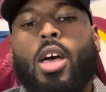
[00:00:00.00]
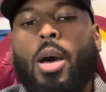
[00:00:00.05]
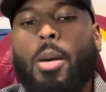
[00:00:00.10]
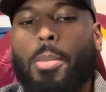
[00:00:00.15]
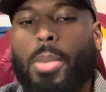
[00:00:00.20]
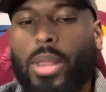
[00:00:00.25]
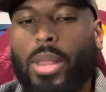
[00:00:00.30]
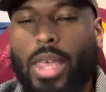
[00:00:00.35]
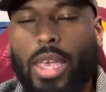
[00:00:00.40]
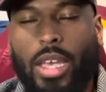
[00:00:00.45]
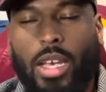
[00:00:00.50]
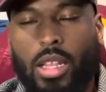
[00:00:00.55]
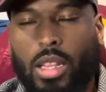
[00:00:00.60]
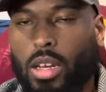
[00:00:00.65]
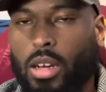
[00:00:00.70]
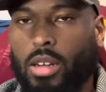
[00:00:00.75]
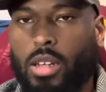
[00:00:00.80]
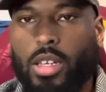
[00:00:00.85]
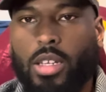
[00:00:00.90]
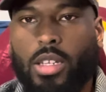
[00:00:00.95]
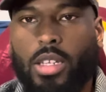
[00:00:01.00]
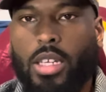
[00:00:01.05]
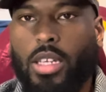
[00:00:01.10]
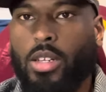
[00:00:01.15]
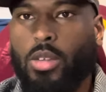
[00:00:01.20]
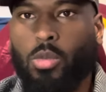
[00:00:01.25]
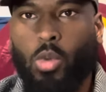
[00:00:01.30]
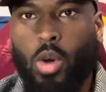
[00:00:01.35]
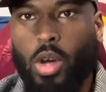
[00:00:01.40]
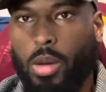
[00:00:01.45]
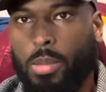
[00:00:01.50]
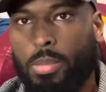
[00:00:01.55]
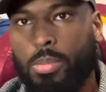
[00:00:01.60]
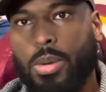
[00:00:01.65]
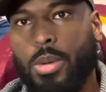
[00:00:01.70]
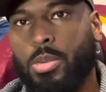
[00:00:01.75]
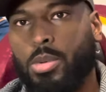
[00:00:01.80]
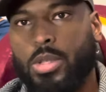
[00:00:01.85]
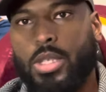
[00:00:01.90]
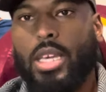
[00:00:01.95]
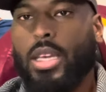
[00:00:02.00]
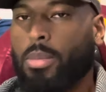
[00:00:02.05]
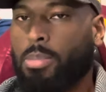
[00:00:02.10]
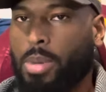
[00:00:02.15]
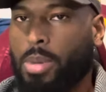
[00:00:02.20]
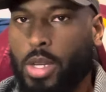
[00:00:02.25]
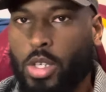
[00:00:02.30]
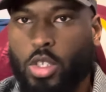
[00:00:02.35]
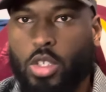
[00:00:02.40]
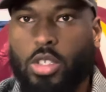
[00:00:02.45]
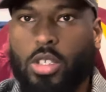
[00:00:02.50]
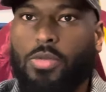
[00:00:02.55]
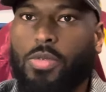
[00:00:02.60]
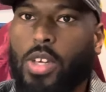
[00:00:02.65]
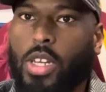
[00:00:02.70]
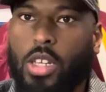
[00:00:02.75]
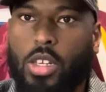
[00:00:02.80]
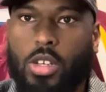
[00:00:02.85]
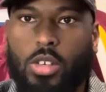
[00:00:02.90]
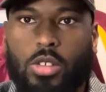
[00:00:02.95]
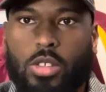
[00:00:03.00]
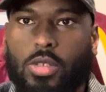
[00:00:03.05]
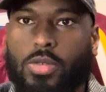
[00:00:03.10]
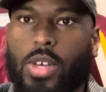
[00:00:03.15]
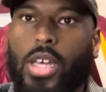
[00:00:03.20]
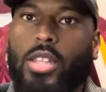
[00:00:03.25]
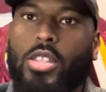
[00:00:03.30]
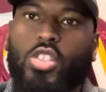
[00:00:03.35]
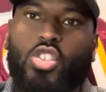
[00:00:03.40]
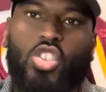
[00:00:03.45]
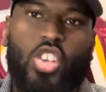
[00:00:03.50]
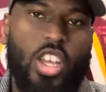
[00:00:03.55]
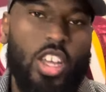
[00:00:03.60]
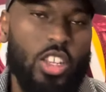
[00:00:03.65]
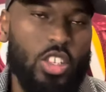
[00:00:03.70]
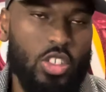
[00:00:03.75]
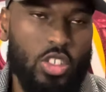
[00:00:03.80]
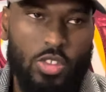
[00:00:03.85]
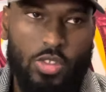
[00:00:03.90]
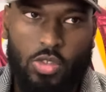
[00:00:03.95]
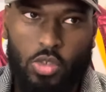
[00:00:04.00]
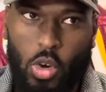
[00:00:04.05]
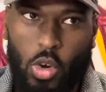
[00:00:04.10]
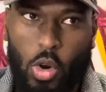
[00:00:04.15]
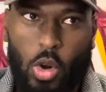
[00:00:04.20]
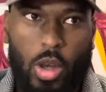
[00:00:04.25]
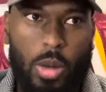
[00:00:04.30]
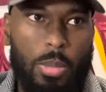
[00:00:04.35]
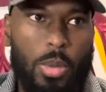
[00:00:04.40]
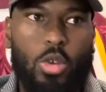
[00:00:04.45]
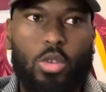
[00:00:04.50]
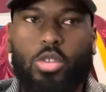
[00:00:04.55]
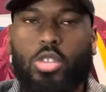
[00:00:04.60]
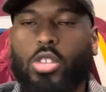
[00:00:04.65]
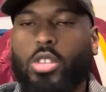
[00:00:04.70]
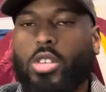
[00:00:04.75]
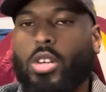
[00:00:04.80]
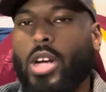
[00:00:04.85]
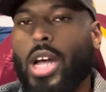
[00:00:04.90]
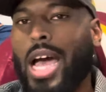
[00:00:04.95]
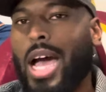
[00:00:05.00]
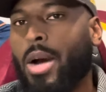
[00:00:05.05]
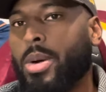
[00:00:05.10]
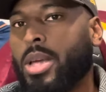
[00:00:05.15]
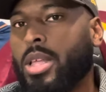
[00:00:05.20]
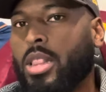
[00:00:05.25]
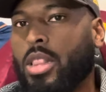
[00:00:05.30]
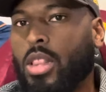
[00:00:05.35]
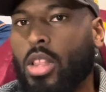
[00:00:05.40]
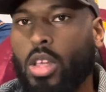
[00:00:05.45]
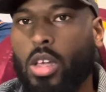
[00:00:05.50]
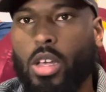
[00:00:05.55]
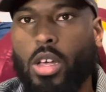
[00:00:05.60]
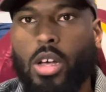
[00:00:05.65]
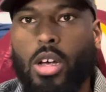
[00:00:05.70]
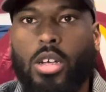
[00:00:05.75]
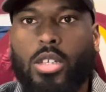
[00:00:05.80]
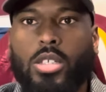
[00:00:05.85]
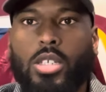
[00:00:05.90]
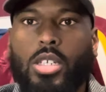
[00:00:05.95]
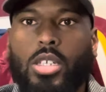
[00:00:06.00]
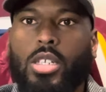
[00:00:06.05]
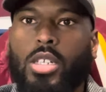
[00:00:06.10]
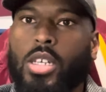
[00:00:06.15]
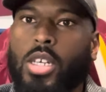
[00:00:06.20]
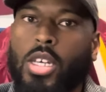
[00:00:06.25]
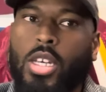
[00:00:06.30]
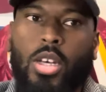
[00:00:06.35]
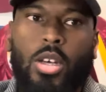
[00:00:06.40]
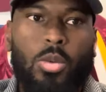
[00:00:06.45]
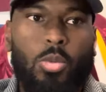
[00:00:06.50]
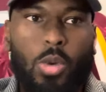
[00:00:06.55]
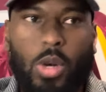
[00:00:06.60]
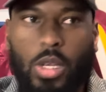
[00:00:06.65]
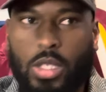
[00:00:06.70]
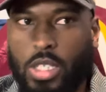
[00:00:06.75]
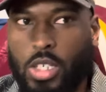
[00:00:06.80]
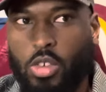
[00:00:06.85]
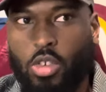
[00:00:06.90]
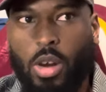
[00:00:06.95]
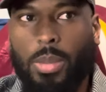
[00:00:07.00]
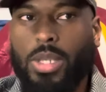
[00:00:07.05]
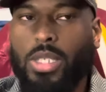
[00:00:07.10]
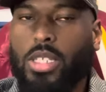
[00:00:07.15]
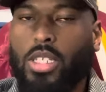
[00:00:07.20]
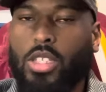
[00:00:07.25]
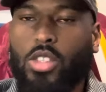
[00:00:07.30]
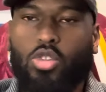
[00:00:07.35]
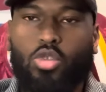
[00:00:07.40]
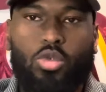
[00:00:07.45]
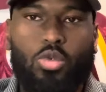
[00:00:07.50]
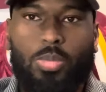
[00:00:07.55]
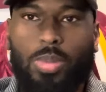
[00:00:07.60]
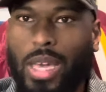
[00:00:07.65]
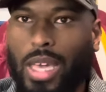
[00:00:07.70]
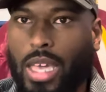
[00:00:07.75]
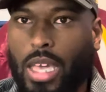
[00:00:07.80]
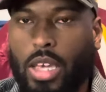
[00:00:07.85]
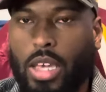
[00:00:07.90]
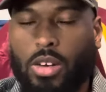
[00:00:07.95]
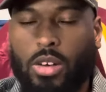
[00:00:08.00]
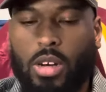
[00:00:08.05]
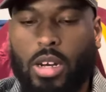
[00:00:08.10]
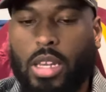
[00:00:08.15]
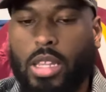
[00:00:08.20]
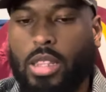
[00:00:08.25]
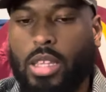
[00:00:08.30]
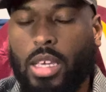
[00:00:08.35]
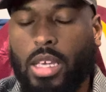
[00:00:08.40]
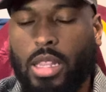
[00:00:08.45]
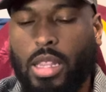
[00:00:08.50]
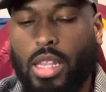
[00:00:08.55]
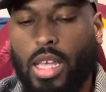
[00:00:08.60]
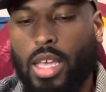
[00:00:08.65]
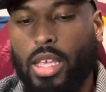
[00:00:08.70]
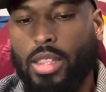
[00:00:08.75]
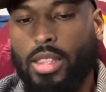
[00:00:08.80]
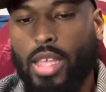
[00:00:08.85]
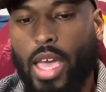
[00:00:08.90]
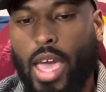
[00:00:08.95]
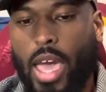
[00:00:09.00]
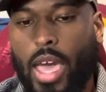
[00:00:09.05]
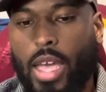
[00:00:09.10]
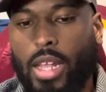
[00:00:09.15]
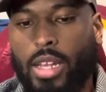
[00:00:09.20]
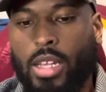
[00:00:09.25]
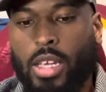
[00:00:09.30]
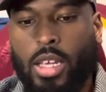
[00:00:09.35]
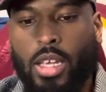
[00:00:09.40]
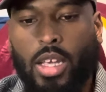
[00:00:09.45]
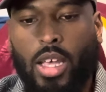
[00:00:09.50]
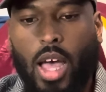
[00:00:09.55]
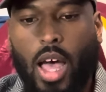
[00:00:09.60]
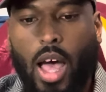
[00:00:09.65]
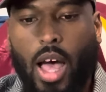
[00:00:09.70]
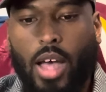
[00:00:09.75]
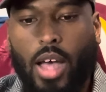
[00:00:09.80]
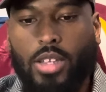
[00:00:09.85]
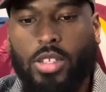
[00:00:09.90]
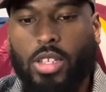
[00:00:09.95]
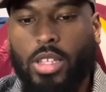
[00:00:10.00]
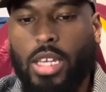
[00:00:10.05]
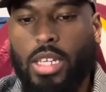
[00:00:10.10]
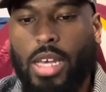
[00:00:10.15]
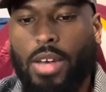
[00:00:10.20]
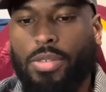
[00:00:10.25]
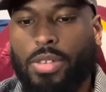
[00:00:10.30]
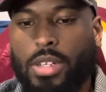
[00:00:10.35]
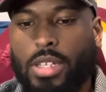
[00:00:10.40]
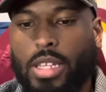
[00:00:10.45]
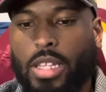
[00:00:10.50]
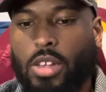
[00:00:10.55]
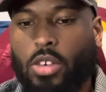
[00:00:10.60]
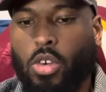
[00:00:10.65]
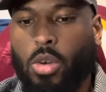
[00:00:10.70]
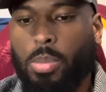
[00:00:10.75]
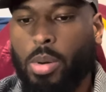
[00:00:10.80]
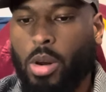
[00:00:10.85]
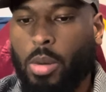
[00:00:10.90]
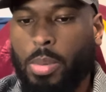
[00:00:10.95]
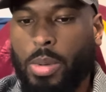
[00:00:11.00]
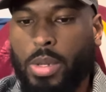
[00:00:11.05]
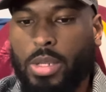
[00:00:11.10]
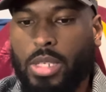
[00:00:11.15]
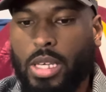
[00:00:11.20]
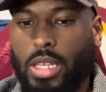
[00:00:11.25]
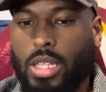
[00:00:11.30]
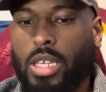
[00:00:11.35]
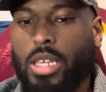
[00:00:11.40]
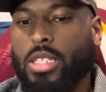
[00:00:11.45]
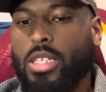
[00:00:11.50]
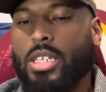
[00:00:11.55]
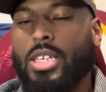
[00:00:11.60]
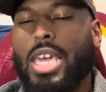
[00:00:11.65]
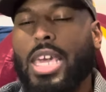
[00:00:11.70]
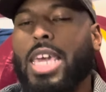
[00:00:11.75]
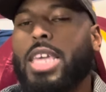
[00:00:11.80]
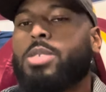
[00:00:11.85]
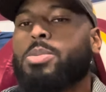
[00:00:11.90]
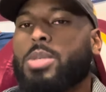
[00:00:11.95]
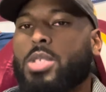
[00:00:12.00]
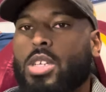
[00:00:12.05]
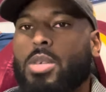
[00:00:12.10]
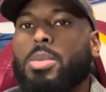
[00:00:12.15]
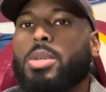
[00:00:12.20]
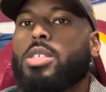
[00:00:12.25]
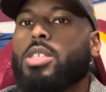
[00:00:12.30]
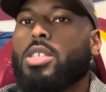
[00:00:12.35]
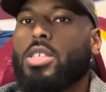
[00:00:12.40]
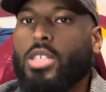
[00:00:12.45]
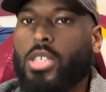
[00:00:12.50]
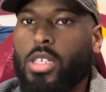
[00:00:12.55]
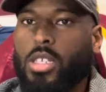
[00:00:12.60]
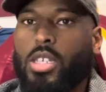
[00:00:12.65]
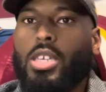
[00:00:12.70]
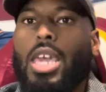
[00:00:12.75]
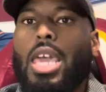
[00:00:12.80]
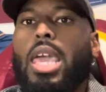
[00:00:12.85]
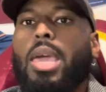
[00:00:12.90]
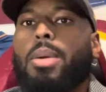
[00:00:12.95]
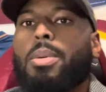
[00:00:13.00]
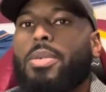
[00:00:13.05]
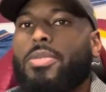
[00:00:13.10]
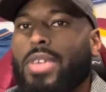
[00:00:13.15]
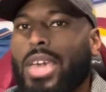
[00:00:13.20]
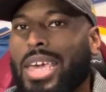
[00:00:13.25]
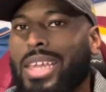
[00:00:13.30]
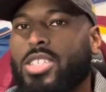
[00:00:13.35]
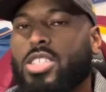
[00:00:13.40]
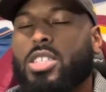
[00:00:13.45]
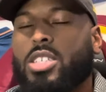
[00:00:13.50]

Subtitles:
But they clearly didn't want people taking pictures and videos of Jayden's throwing motion or how he looked and was he grimacing through pain or anything like that. So they definitely did that on purpose. And it's a gamesmanship. It's a game advantage